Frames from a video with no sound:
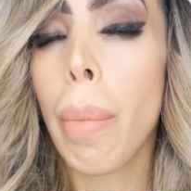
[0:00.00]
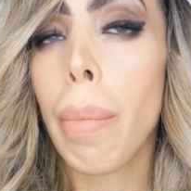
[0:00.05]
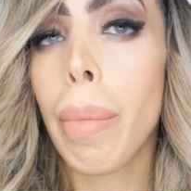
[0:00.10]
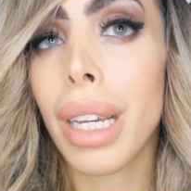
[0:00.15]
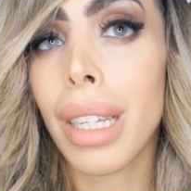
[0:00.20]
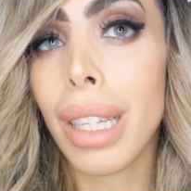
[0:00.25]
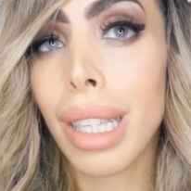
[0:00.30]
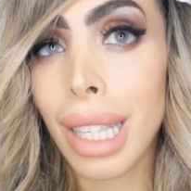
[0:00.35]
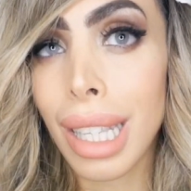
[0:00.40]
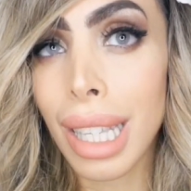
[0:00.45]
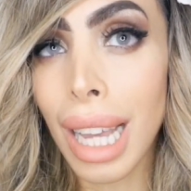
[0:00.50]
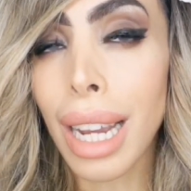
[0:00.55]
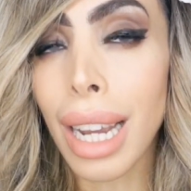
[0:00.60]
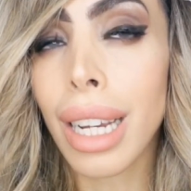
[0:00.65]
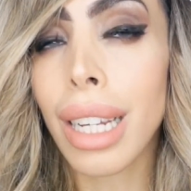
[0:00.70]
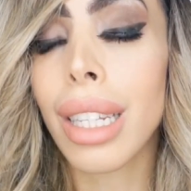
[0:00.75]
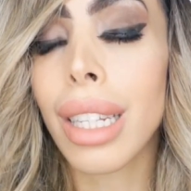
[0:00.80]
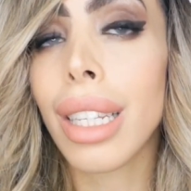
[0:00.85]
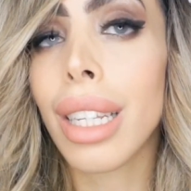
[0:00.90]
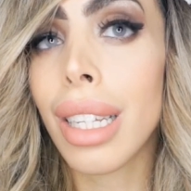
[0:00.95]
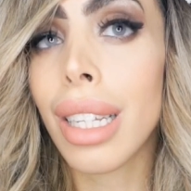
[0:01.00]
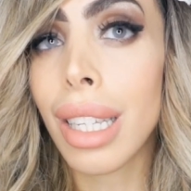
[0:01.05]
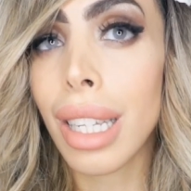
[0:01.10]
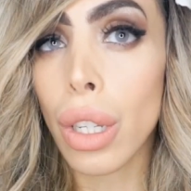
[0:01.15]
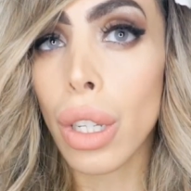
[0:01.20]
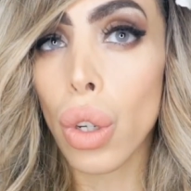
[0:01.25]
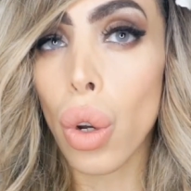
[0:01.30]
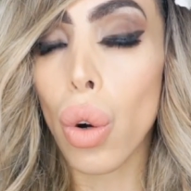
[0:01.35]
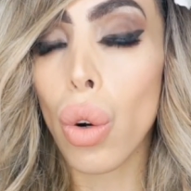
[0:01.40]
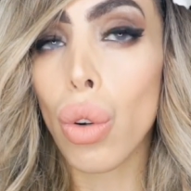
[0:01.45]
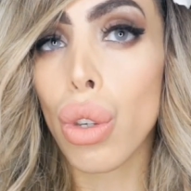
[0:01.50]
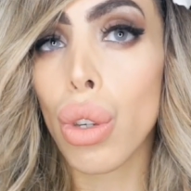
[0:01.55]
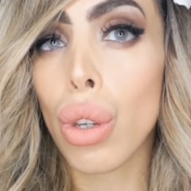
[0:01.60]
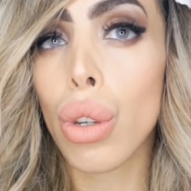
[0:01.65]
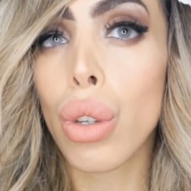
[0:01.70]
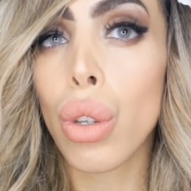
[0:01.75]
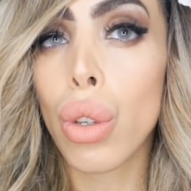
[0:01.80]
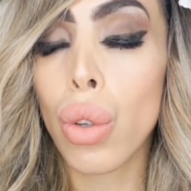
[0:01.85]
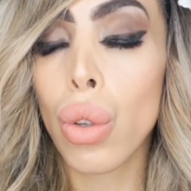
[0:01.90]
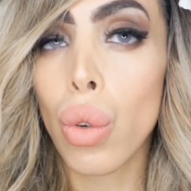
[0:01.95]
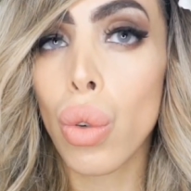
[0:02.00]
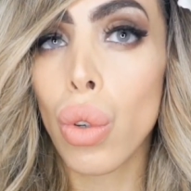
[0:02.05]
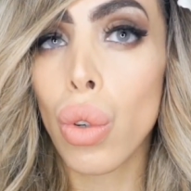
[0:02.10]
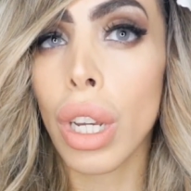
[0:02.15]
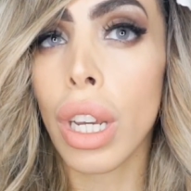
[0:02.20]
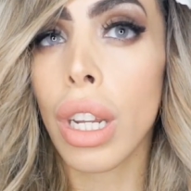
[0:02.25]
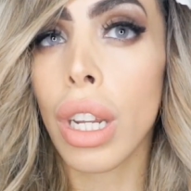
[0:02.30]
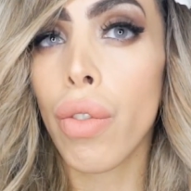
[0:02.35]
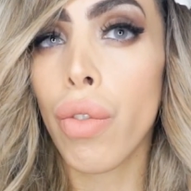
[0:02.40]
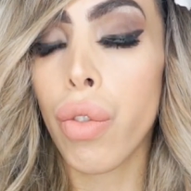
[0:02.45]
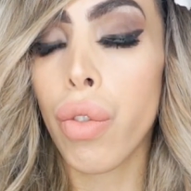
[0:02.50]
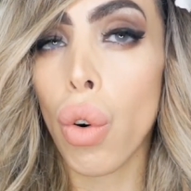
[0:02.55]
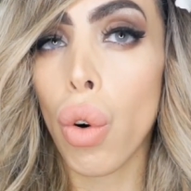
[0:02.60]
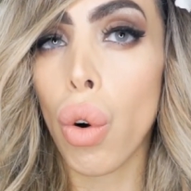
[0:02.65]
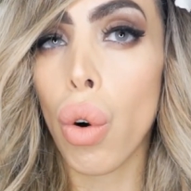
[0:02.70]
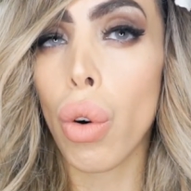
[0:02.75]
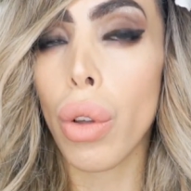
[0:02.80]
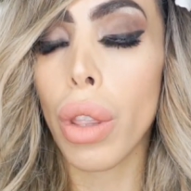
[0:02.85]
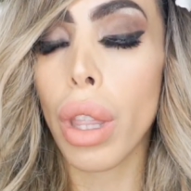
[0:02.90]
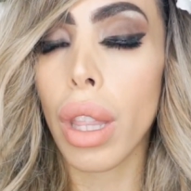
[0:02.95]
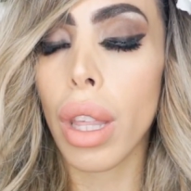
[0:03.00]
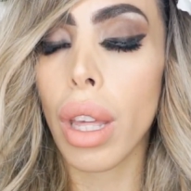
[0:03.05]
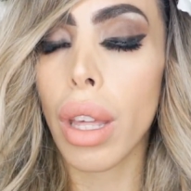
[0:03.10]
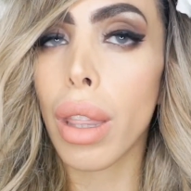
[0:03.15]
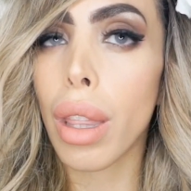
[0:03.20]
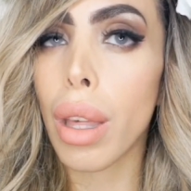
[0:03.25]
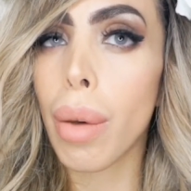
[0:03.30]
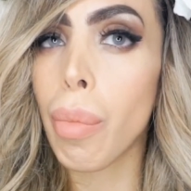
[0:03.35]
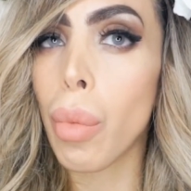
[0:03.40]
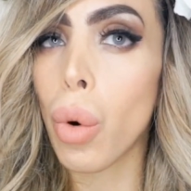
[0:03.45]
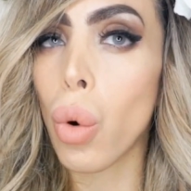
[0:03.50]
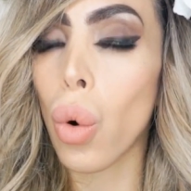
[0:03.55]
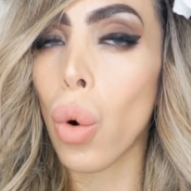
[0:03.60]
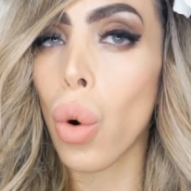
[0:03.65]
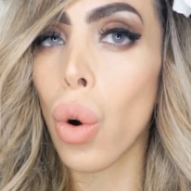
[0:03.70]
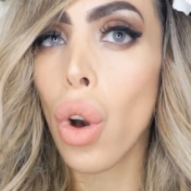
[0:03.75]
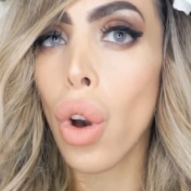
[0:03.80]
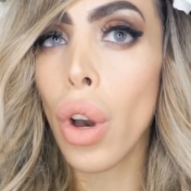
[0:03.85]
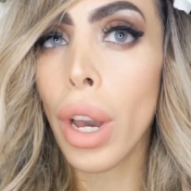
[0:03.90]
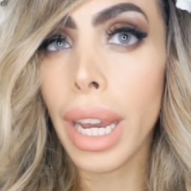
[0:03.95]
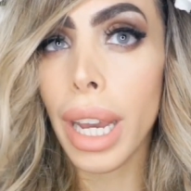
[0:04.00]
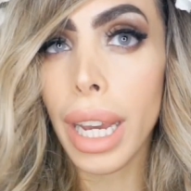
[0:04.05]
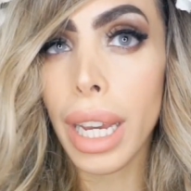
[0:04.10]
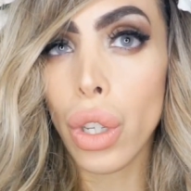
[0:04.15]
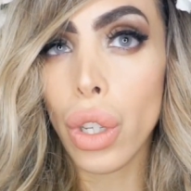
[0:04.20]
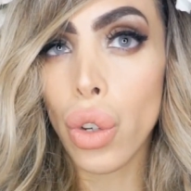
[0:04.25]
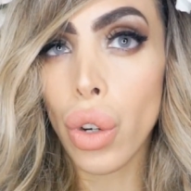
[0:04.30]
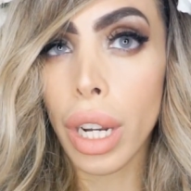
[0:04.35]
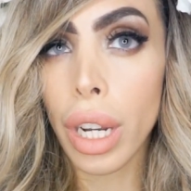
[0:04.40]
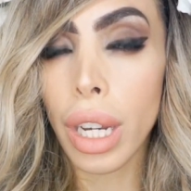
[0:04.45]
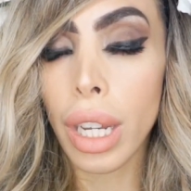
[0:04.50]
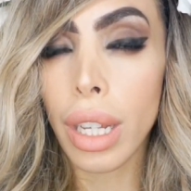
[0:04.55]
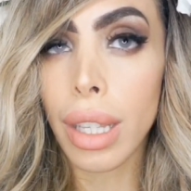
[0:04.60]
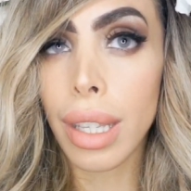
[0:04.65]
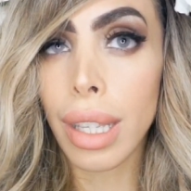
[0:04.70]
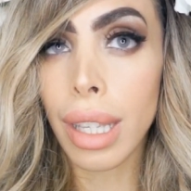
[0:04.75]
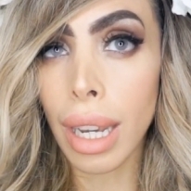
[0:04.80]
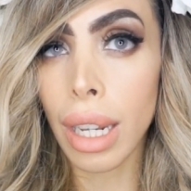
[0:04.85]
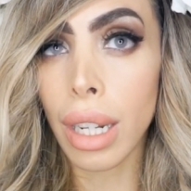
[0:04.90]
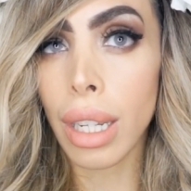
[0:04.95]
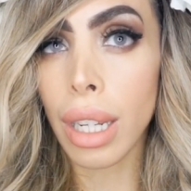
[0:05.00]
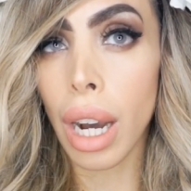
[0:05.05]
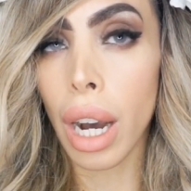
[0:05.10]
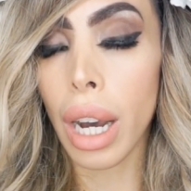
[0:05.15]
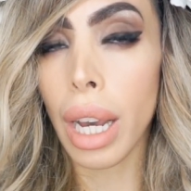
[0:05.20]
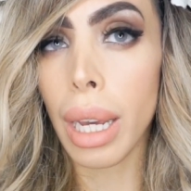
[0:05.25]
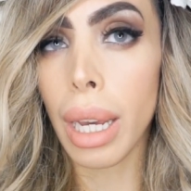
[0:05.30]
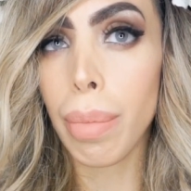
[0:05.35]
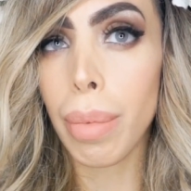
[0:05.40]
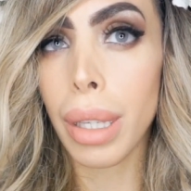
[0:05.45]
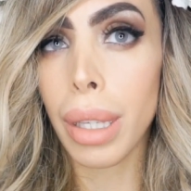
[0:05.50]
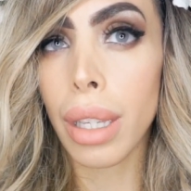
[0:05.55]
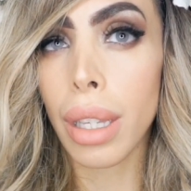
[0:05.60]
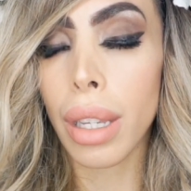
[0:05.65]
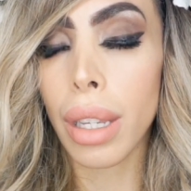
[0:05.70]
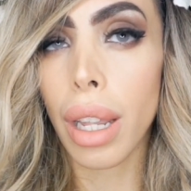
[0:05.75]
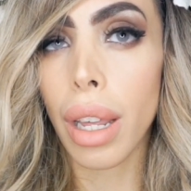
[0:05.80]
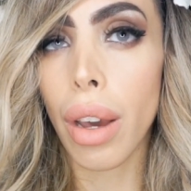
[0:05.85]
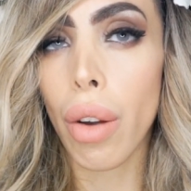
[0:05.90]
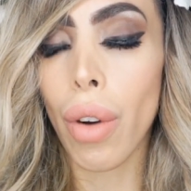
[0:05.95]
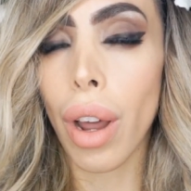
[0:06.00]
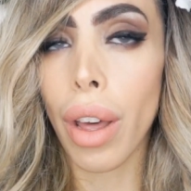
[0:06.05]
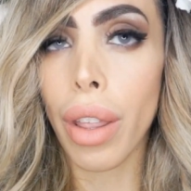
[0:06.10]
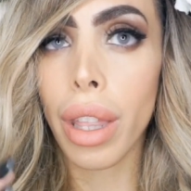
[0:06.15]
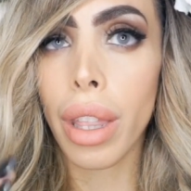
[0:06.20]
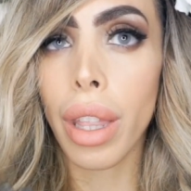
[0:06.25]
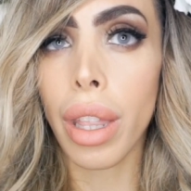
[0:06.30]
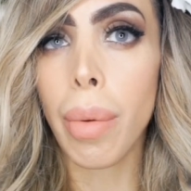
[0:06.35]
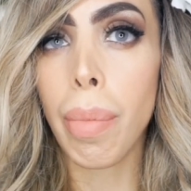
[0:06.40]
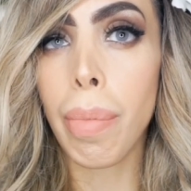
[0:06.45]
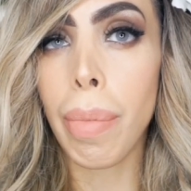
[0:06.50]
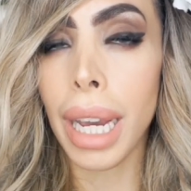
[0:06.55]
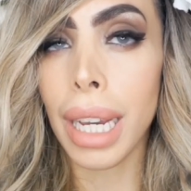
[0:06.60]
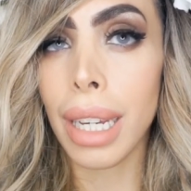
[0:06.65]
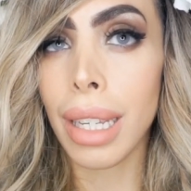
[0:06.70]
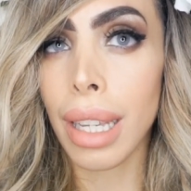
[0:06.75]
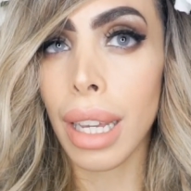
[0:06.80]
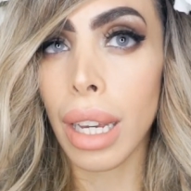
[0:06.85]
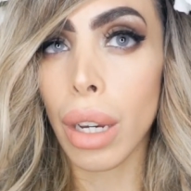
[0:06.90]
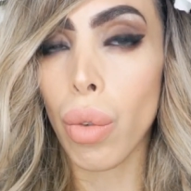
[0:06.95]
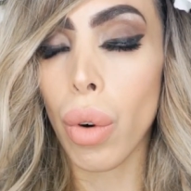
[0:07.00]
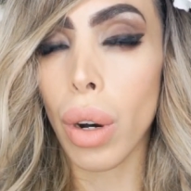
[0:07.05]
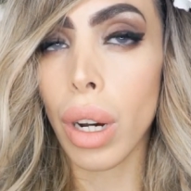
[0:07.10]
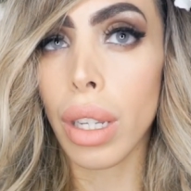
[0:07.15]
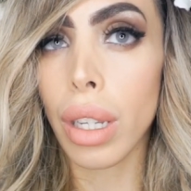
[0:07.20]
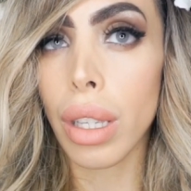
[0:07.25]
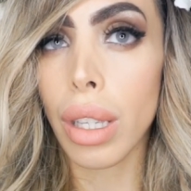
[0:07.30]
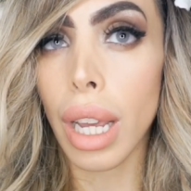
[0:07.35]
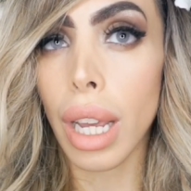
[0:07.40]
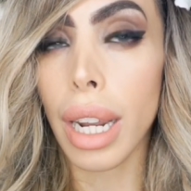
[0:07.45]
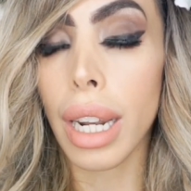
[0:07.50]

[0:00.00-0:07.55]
But second, this is also suited for the more intricate skin types rather than the basic ones.